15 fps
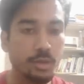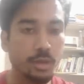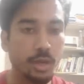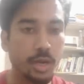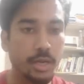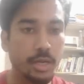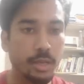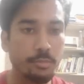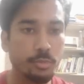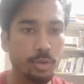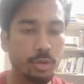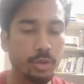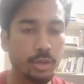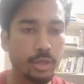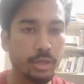and I'm
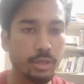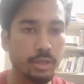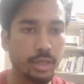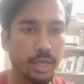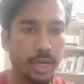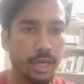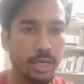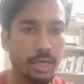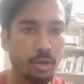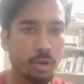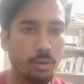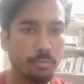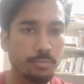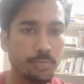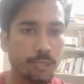going to create an
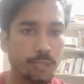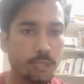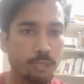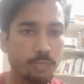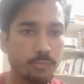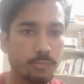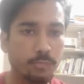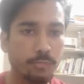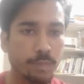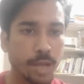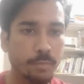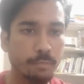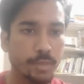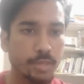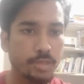object of
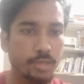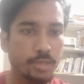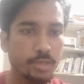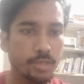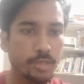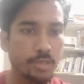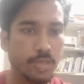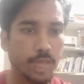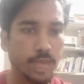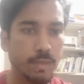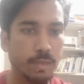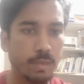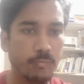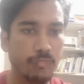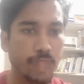MIME message with the
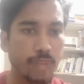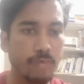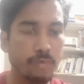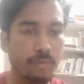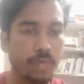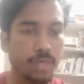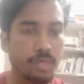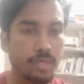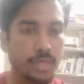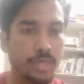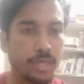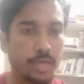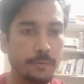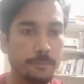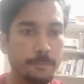help of Java mail
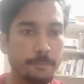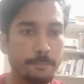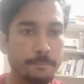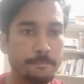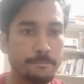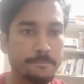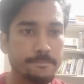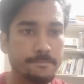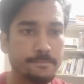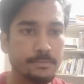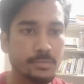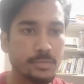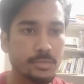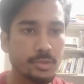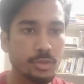sender
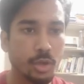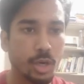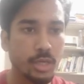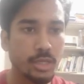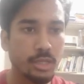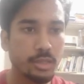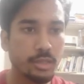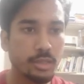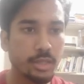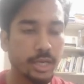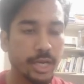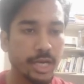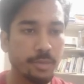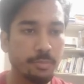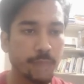dot
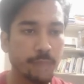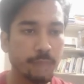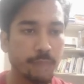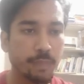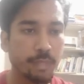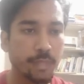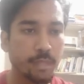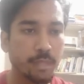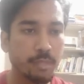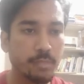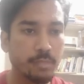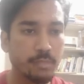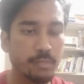create MIME message,